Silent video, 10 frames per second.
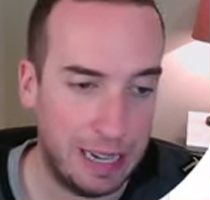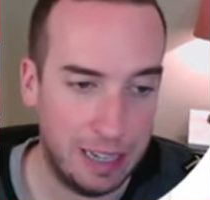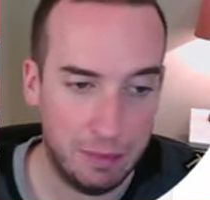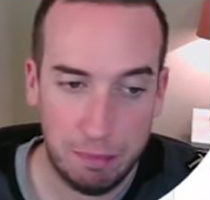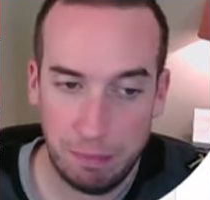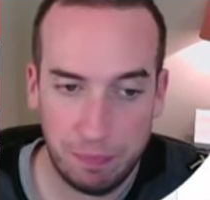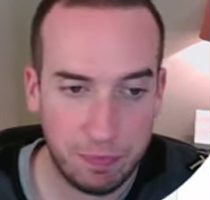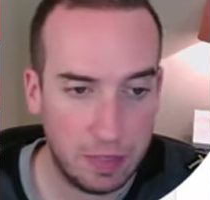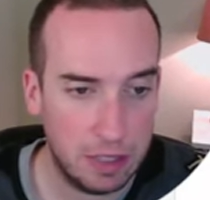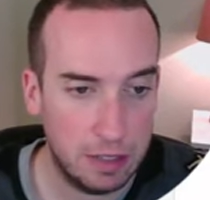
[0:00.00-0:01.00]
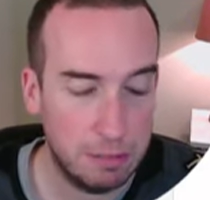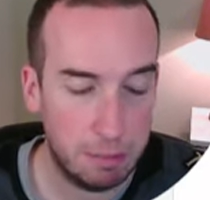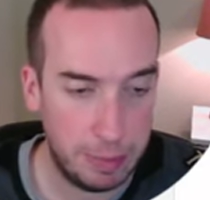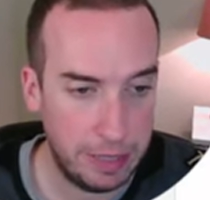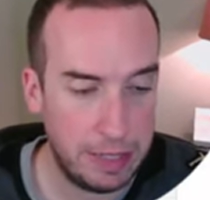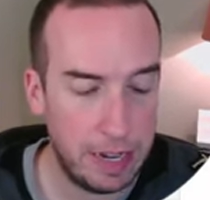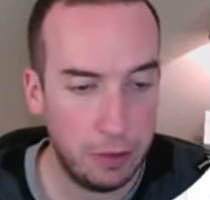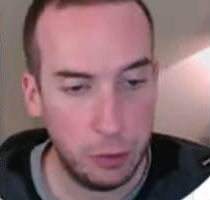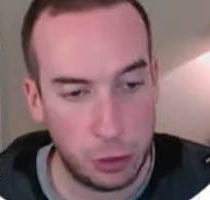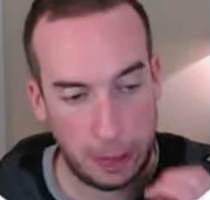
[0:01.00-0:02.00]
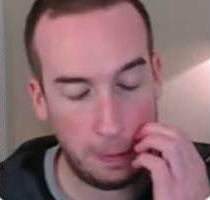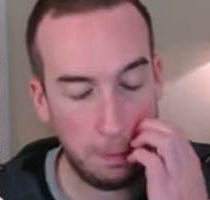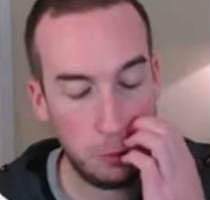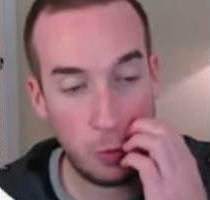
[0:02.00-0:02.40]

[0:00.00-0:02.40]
Man, big dilution here.